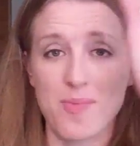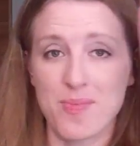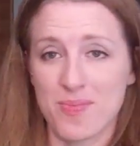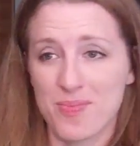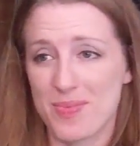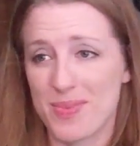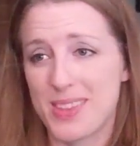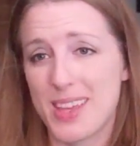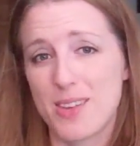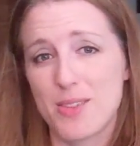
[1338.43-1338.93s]
So
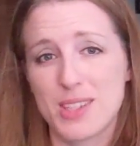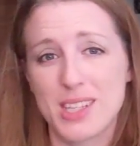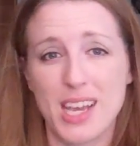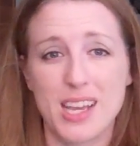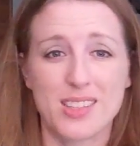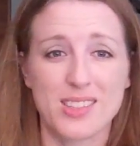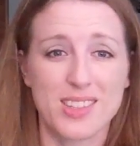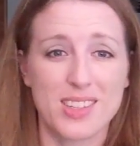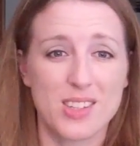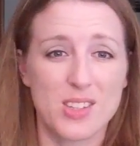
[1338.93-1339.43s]
yeah,
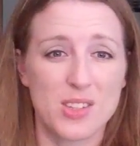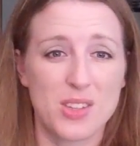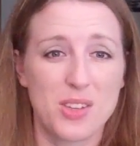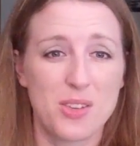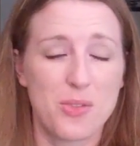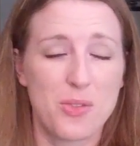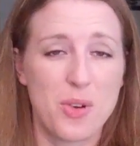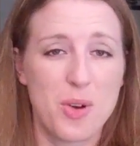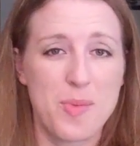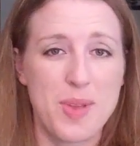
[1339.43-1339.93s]
that was
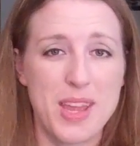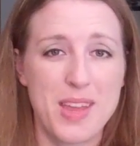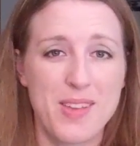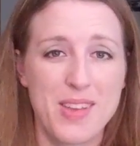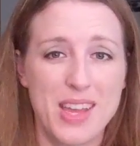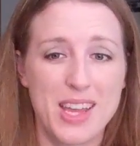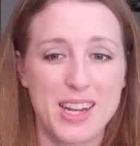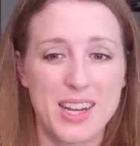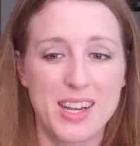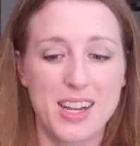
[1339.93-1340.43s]
Estes
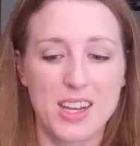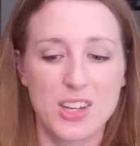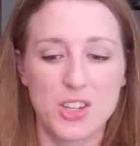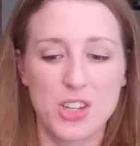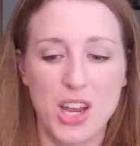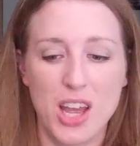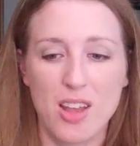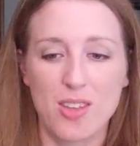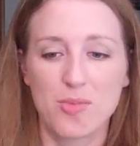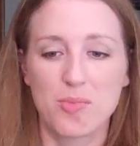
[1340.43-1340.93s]
for me
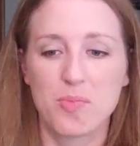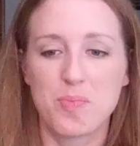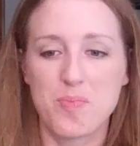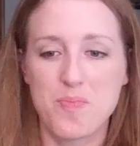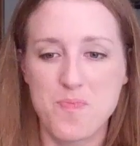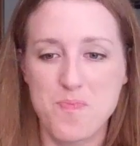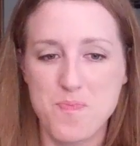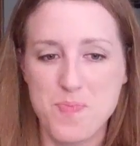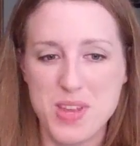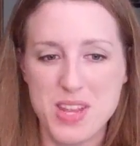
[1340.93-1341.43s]
in a
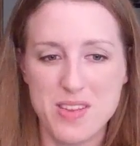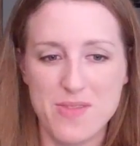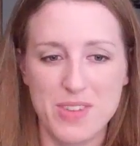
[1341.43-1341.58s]
nutshell.